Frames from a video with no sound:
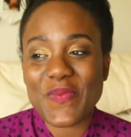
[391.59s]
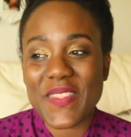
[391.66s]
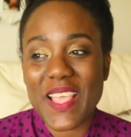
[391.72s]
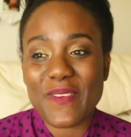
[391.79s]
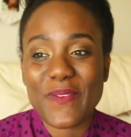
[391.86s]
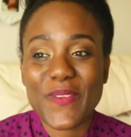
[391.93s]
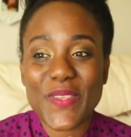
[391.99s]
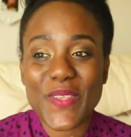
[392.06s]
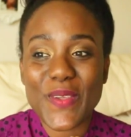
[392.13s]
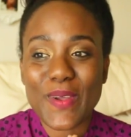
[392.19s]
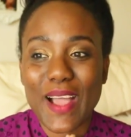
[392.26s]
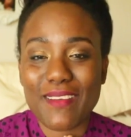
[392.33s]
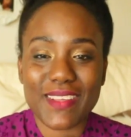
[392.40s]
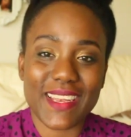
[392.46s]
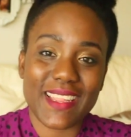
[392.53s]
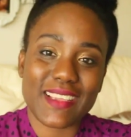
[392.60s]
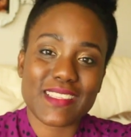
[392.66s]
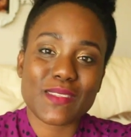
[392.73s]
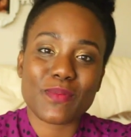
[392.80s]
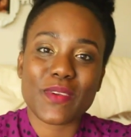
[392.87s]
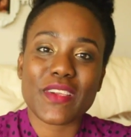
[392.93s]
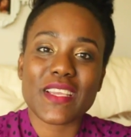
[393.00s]
If you have any
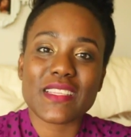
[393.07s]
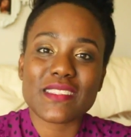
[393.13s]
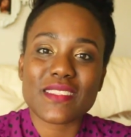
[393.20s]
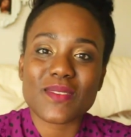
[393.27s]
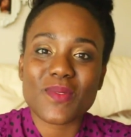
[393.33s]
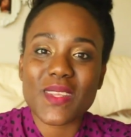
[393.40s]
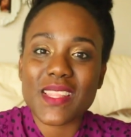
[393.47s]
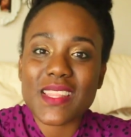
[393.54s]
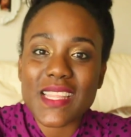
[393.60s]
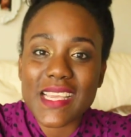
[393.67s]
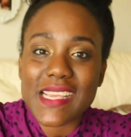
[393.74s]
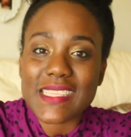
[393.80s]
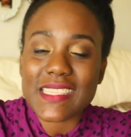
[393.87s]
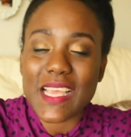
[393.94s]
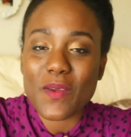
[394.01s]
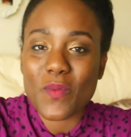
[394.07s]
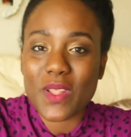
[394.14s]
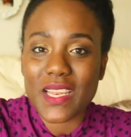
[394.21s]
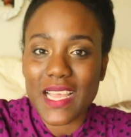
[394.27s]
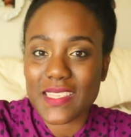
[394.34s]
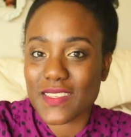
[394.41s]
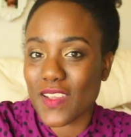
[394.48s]
experience with this and
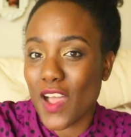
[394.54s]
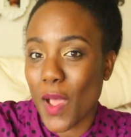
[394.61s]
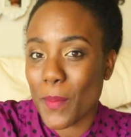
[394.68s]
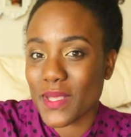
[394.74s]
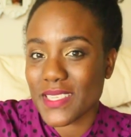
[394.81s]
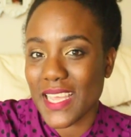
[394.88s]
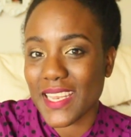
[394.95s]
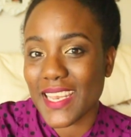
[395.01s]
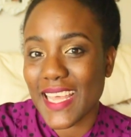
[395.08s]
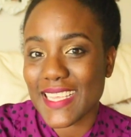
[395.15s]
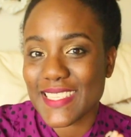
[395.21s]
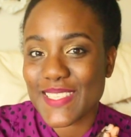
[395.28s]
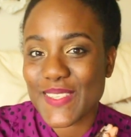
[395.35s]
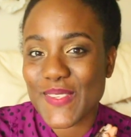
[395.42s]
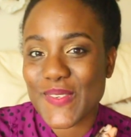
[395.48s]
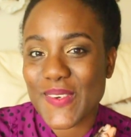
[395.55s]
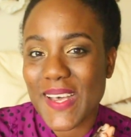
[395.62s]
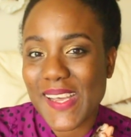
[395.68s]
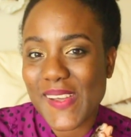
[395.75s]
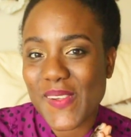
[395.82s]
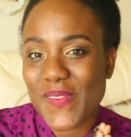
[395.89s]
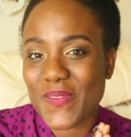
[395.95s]
would like to comment, I'd like
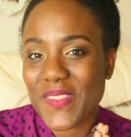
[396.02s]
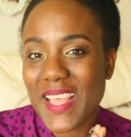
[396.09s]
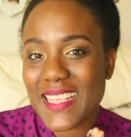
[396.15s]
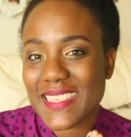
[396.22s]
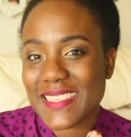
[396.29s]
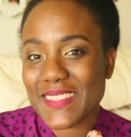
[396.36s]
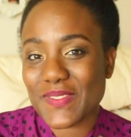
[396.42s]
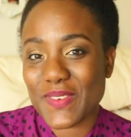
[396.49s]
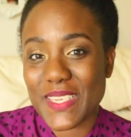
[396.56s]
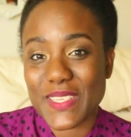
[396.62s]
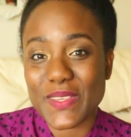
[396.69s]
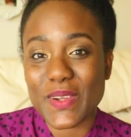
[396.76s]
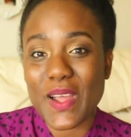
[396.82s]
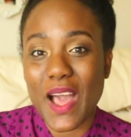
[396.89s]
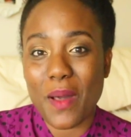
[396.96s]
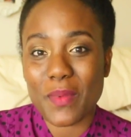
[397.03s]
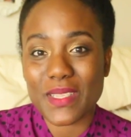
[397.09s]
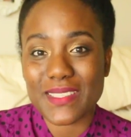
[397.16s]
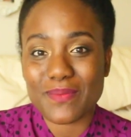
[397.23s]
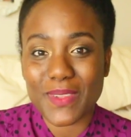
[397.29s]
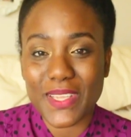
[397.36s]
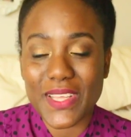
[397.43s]
to read your
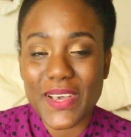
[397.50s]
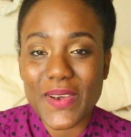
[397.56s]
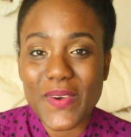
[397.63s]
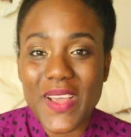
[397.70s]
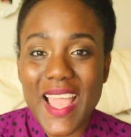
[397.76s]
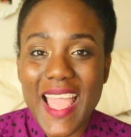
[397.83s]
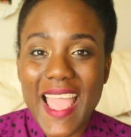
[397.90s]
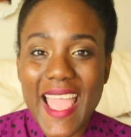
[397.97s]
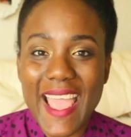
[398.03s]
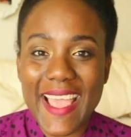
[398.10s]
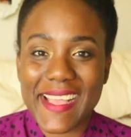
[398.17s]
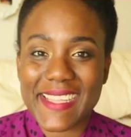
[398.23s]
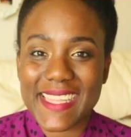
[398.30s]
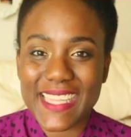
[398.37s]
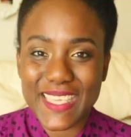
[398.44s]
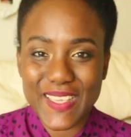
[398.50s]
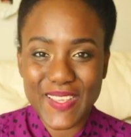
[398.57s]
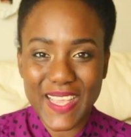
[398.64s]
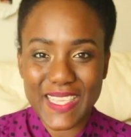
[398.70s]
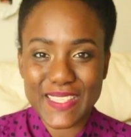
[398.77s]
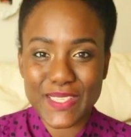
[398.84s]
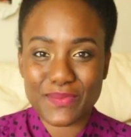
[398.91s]
comments below. And thank you
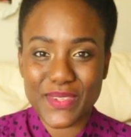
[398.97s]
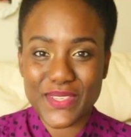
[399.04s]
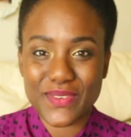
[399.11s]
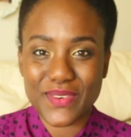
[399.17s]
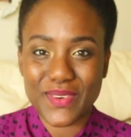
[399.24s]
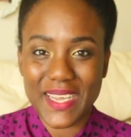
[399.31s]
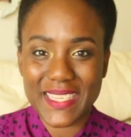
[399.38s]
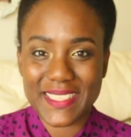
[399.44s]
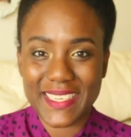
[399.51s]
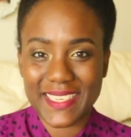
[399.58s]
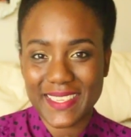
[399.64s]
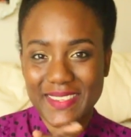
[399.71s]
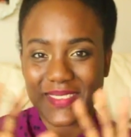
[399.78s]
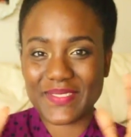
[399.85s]
guys so much for watching.